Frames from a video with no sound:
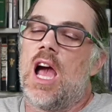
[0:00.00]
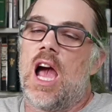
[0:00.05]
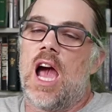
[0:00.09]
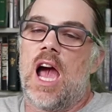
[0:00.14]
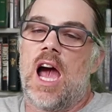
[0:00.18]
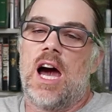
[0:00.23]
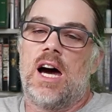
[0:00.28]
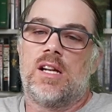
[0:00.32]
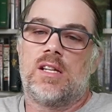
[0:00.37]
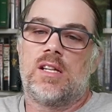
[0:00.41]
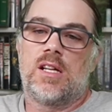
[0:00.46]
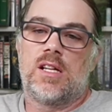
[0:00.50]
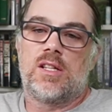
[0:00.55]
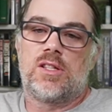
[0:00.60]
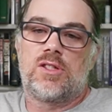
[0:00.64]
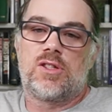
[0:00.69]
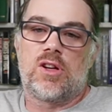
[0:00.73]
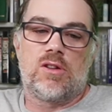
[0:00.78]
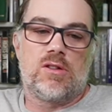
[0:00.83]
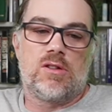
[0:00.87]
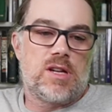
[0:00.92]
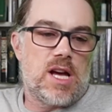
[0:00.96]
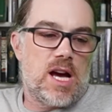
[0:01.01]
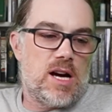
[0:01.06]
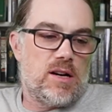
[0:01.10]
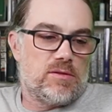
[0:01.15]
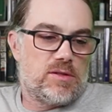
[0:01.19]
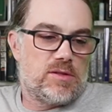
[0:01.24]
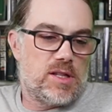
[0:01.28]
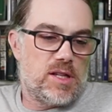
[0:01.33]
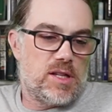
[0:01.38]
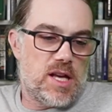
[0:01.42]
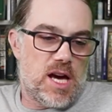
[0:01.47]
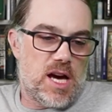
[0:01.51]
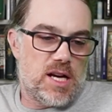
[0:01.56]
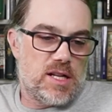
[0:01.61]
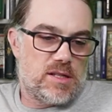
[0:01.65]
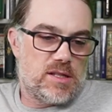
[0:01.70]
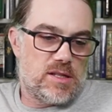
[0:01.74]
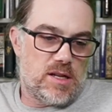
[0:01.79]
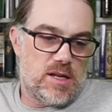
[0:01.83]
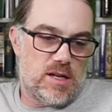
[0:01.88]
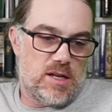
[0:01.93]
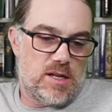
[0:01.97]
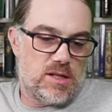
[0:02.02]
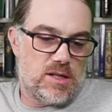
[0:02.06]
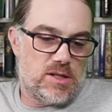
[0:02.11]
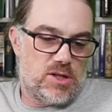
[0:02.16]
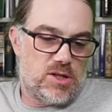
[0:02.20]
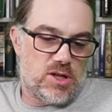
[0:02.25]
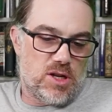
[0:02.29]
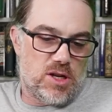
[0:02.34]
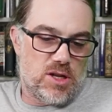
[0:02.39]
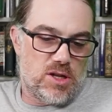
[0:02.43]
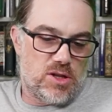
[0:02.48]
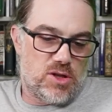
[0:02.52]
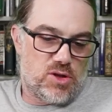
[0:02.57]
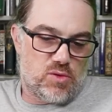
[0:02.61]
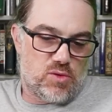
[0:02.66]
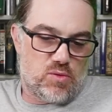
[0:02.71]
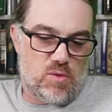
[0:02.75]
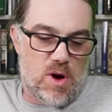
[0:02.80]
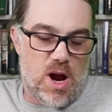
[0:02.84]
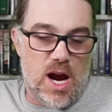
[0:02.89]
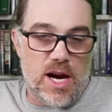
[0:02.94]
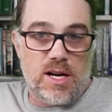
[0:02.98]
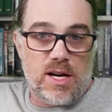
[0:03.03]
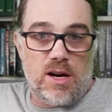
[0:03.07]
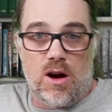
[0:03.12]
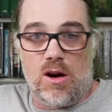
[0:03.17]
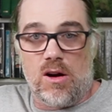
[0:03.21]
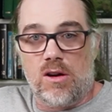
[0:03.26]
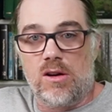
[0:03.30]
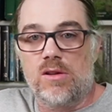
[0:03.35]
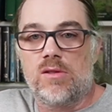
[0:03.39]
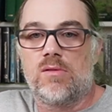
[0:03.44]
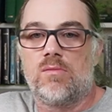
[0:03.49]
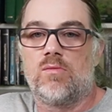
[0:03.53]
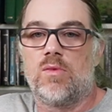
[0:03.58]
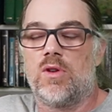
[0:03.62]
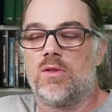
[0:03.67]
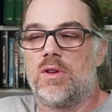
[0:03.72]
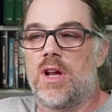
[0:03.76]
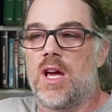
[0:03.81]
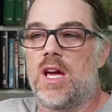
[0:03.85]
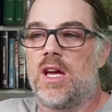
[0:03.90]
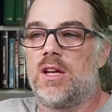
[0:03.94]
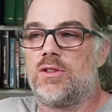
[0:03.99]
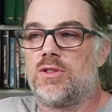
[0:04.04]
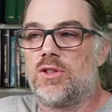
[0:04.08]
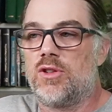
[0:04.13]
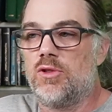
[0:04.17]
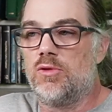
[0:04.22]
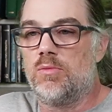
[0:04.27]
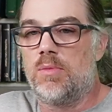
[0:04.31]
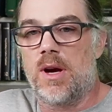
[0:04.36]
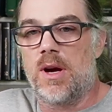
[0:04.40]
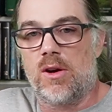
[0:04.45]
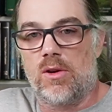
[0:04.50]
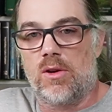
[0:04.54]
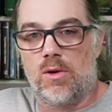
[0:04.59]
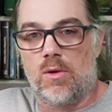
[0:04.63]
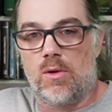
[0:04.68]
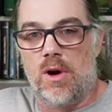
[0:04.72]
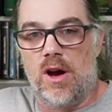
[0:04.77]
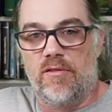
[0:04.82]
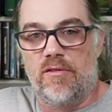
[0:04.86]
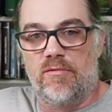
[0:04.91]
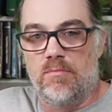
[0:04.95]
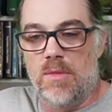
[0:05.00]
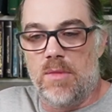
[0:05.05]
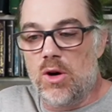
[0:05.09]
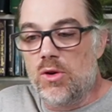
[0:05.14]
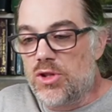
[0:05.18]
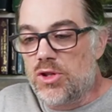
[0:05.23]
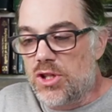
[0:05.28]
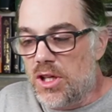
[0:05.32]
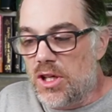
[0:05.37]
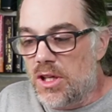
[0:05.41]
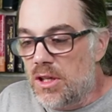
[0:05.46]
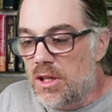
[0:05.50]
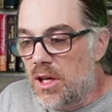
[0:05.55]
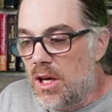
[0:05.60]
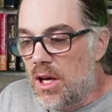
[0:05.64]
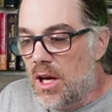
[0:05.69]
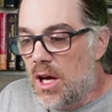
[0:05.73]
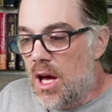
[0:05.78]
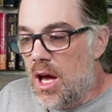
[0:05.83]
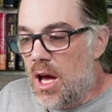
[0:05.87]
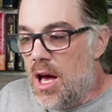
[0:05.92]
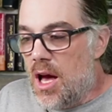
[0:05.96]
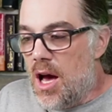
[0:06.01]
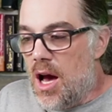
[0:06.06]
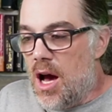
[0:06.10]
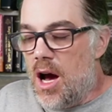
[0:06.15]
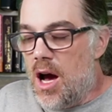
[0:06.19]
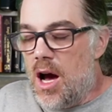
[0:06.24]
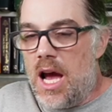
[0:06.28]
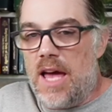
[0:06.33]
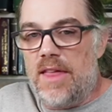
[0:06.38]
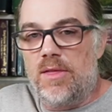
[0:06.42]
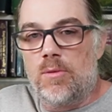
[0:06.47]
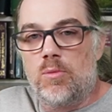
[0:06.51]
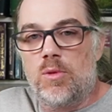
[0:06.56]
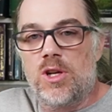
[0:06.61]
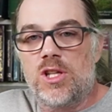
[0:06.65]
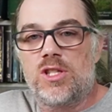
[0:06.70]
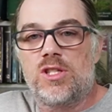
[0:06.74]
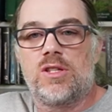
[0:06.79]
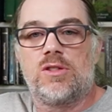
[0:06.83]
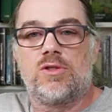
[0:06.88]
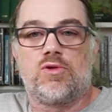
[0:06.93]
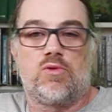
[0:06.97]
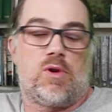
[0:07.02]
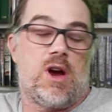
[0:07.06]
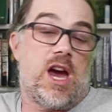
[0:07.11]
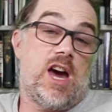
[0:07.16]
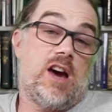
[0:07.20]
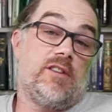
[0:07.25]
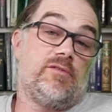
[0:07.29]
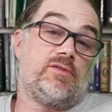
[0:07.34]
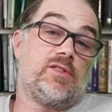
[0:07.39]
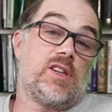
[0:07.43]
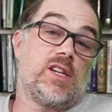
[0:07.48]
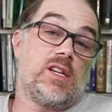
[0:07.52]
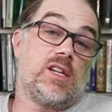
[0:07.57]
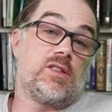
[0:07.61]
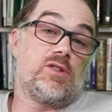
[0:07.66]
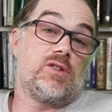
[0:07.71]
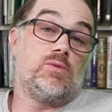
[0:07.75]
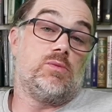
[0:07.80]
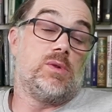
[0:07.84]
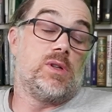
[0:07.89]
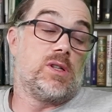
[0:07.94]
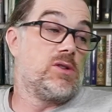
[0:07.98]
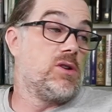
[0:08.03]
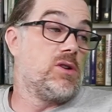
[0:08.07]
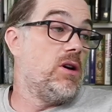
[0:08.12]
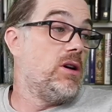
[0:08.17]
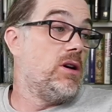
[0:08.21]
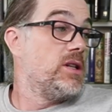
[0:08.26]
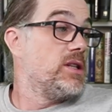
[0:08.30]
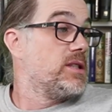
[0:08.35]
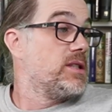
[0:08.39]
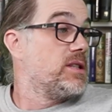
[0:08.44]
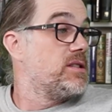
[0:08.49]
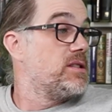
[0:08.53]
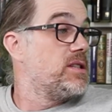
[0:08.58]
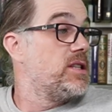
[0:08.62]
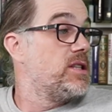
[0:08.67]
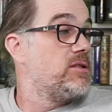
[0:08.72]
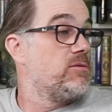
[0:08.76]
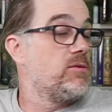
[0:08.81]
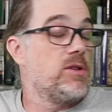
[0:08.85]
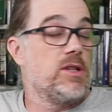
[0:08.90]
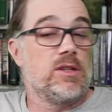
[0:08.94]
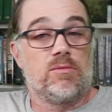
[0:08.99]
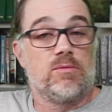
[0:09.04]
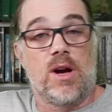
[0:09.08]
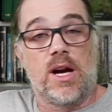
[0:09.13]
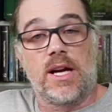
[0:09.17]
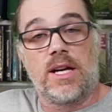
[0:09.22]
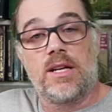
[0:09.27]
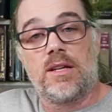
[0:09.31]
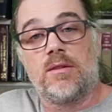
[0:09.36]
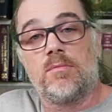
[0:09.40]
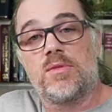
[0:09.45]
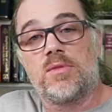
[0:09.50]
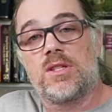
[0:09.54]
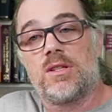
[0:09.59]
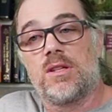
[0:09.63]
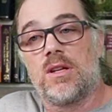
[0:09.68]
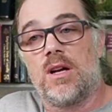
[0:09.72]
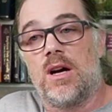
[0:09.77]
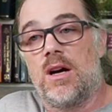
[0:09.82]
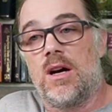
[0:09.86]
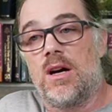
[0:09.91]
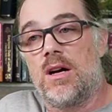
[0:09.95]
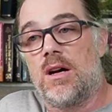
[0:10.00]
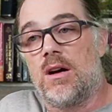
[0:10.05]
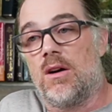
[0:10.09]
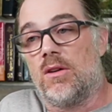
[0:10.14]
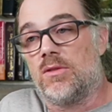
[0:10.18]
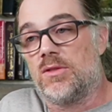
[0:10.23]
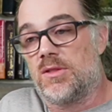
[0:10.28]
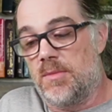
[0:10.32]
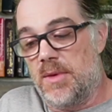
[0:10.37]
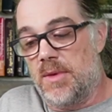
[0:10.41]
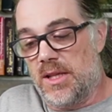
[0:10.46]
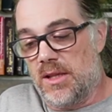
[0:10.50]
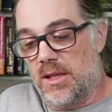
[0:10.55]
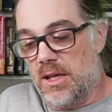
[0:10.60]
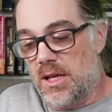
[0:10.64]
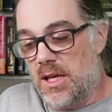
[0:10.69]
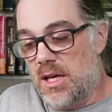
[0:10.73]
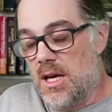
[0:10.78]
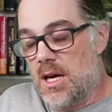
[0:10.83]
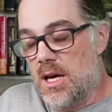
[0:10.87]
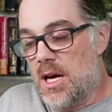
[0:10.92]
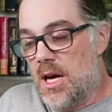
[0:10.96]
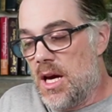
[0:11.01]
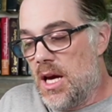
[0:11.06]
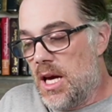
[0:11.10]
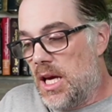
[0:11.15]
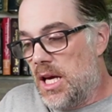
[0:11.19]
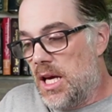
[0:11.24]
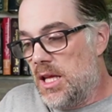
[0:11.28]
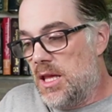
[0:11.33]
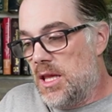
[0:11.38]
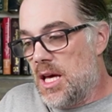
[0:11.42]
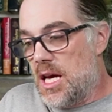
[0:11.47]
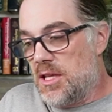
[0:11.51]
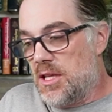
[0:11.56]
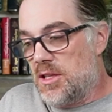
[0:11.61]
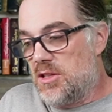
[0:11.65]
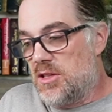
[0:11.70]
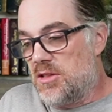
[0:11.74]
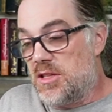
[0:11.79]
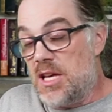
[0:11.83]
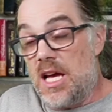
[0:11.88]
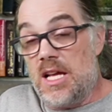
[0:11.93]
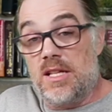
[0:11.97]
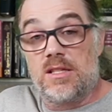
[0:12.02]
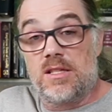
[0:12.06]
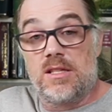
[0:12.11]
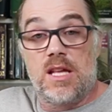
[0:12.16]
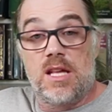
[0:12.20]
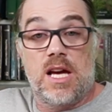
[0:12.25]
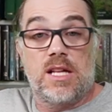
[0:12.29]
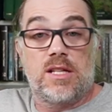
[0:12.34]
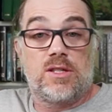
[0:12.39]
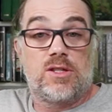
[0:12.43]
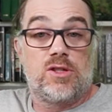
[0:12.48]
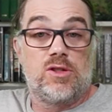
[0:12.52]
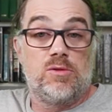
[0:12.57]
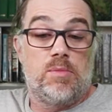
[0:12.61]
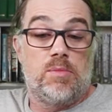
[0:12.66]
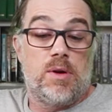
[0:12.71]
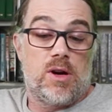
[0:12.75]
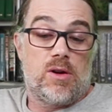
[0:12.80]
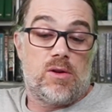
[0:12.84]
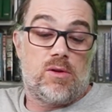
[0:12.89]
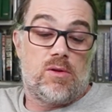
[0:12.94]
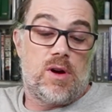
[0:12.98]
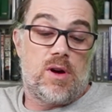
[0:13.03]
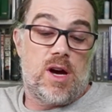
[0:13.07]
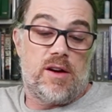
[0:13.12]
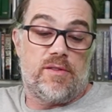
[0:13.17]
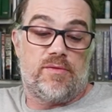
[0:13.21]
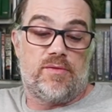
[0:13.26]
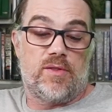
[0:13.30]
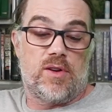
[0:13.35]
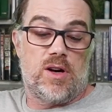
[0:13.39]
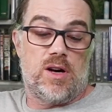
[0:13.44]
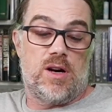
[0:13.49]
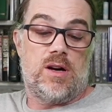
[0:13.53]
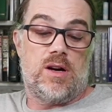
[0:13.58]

And it turned out that Judge Reinhardt wrote a 2-paragraph motion, and which draft, I guess you would call it, because he didn't really write it ultimately. He then sent that 2-paragraph